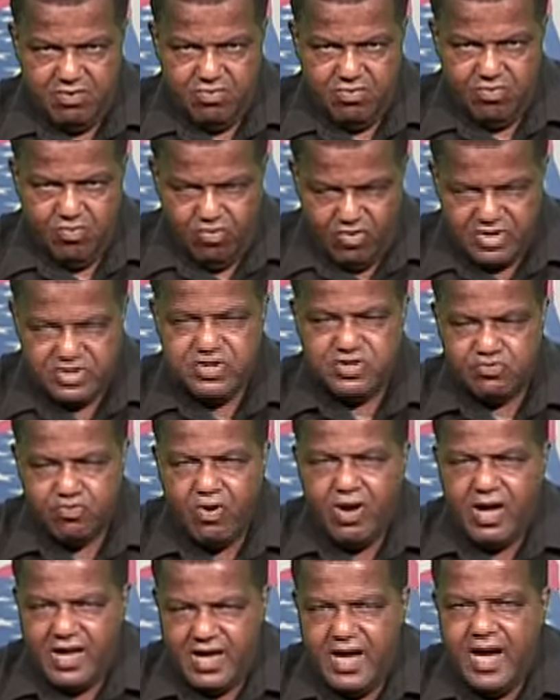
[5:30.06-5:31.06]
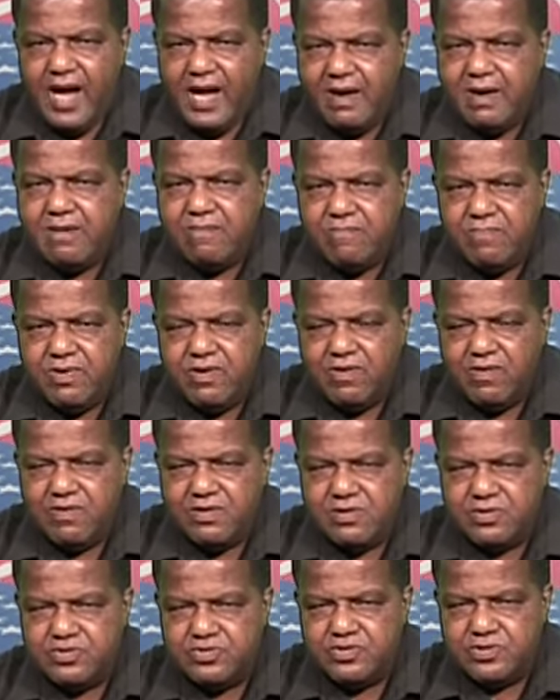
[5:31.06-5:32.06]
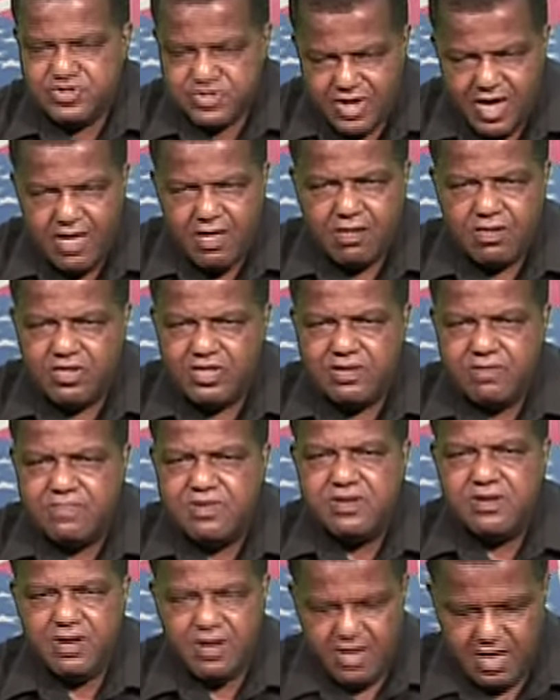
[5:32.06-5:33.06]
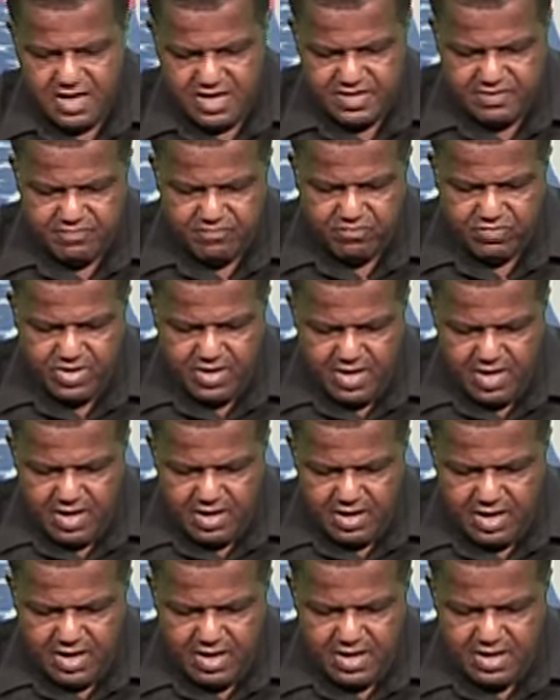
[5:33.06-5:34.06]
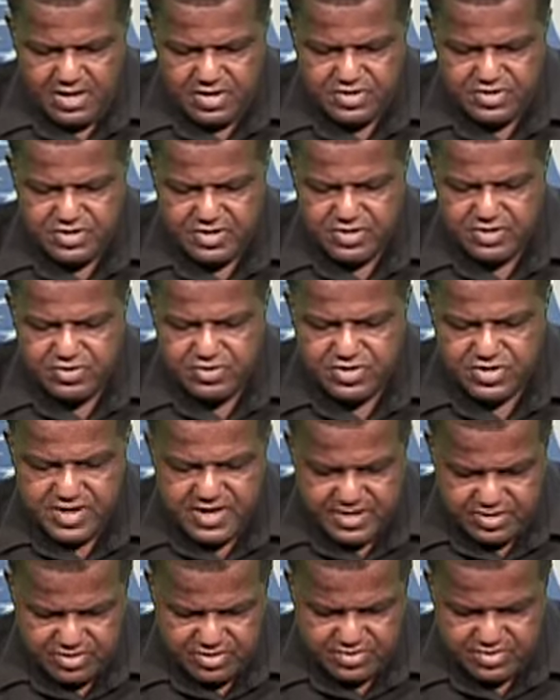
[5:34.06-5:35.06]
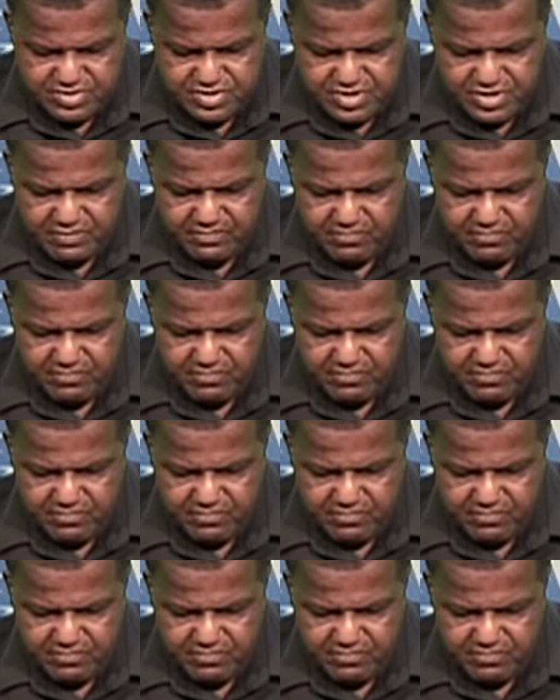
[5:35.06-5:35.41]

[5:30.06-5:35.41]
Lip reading: which is why I'm solidly behind Senator Sanders.